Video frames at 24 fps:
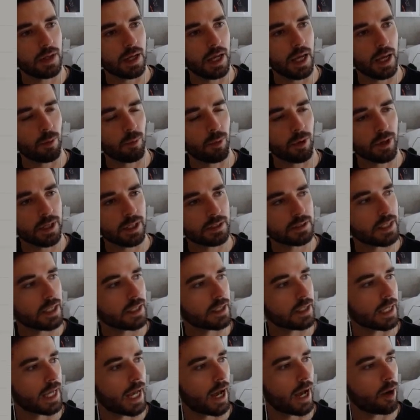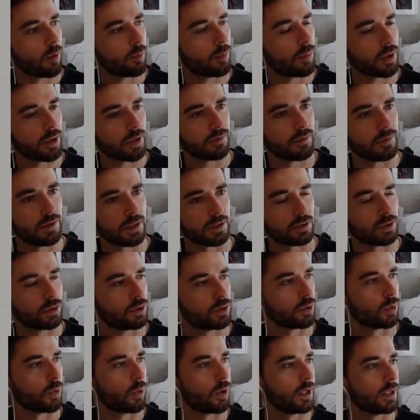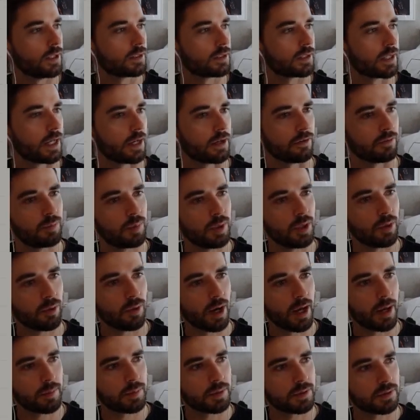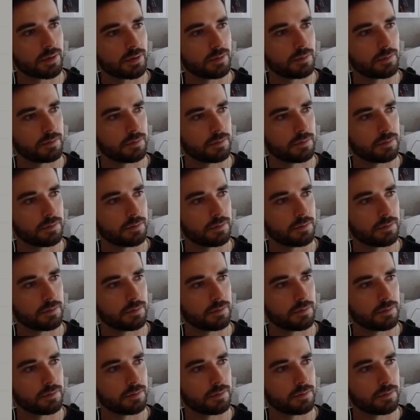We're going to take the output of this join set of B-reps,